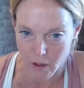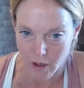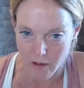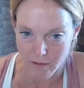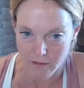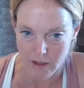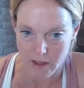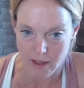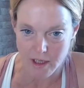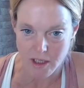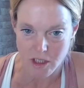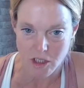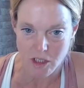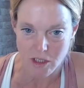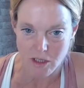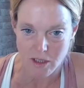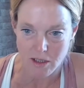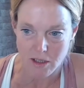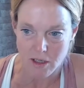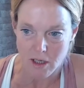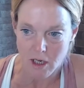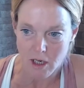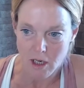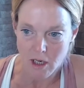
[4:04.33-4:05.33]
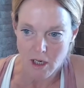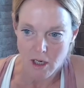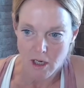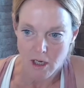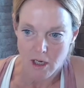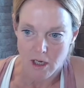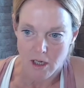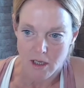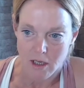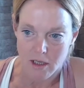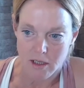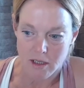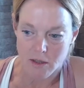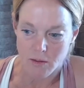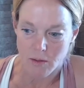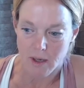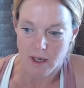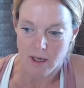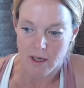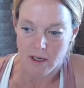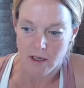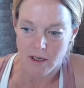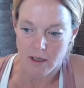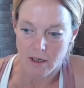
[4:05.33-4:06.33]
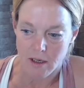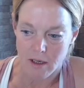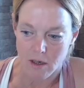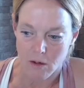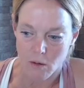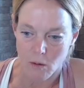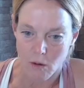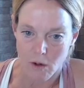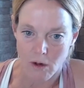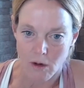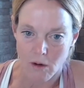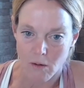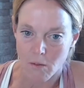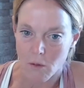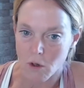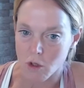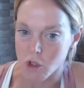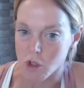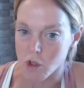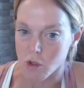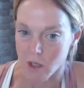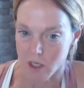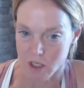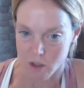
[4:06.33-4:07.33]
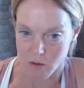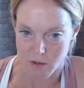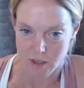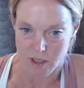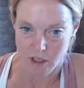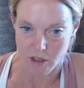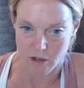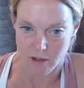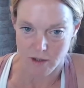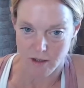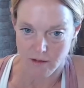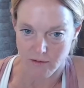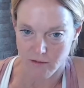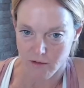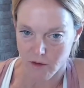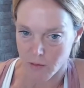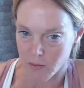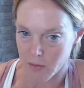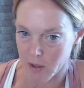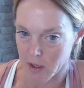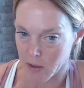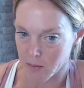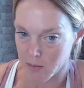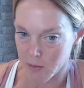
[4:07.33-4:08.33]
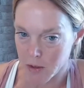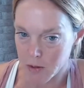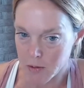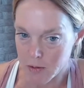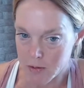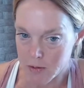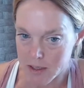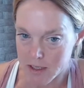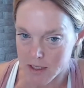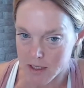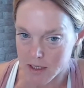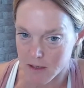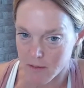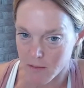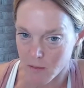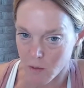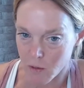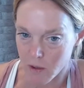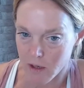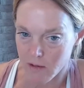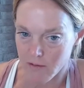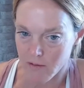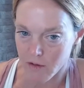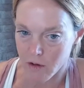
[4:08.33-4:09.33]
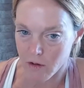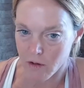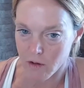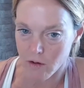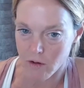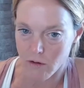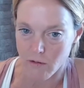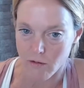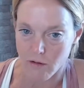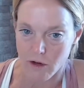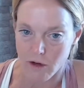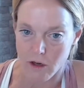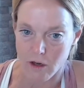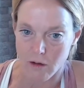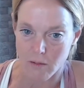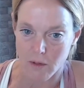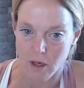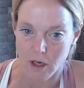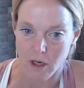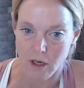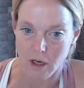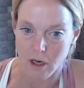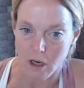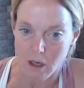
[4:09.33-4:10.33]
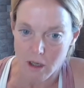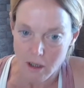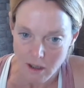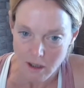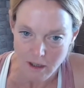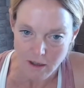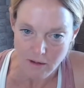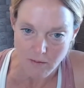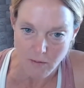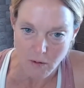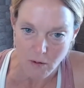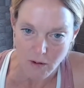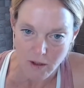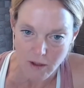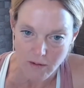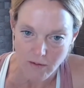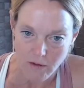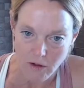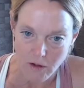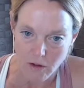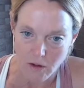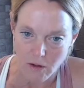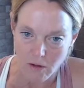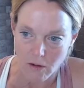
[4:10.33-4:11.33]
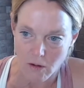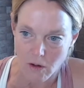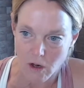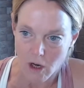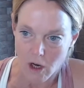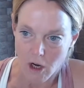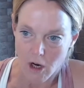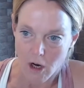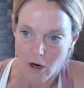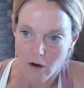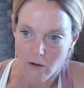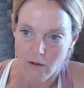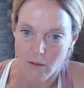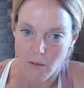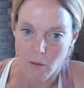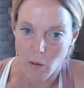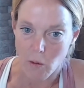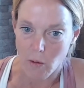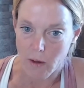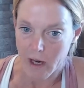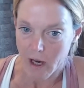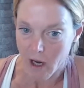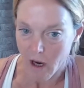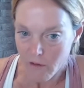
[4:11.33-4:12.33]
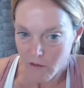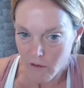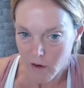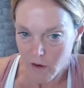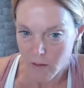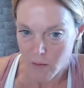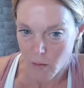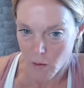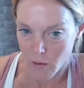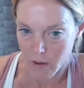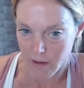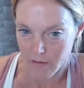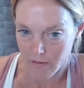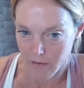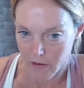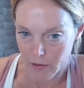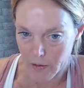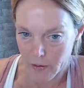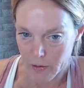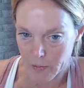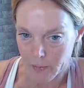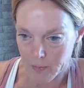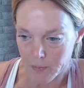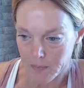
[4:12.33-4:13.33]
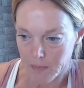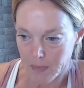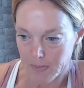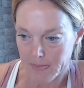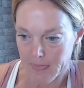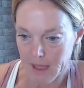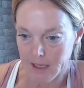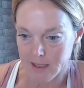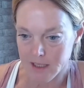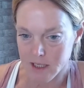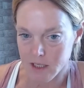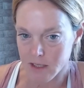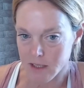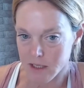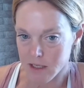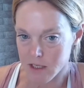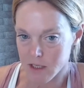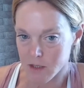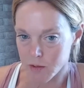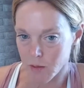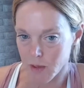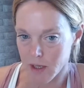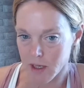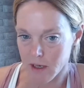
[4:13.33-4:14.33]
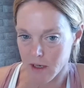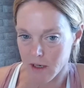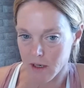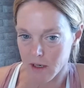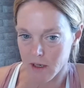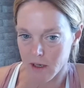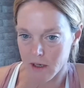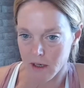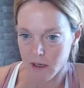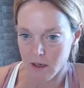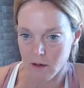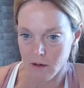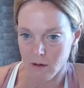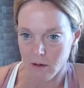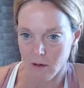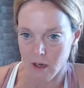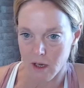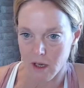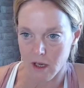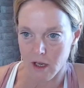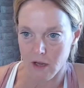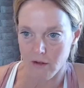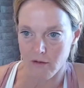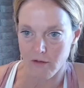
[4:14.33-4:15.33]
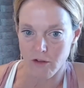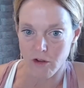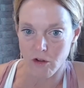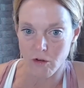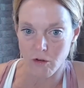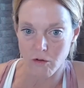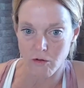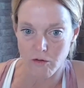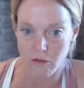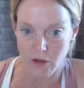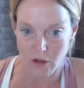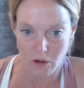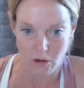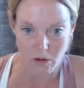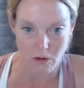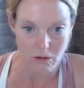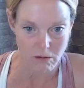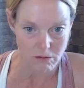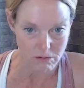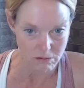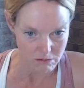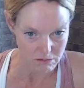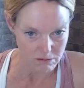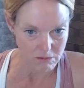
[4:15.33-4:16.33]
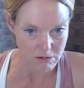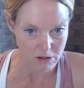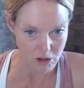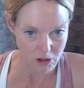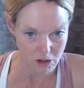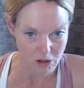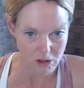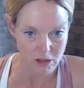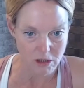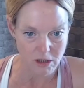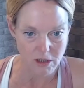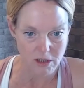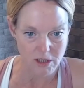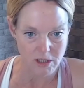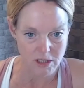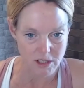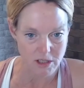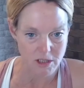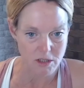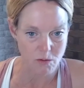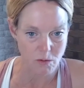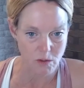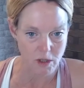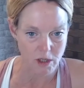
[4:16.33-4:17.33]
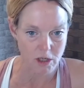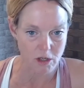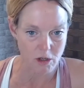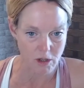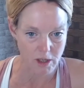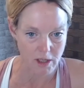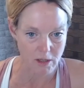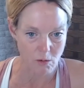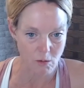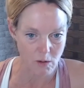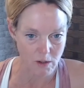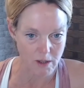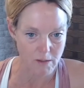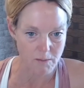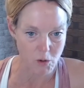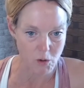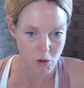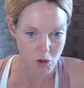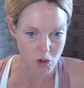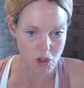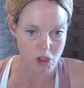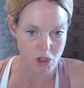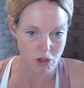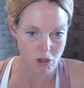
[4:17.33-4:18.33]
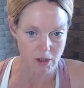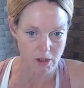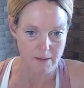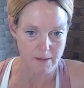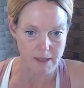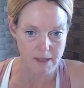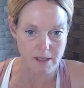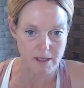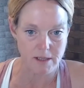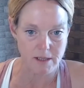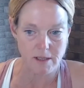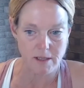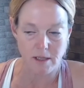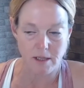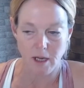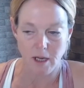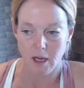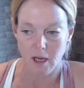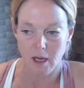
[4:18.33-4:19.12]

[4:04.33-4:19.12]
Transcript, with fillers: ovulation, is when we're most stress resilient from an immune system point of view, from a cognitive point of view, from a recovery point of view. And so this is where, you know, if you feel good, this is where you can really push your limits.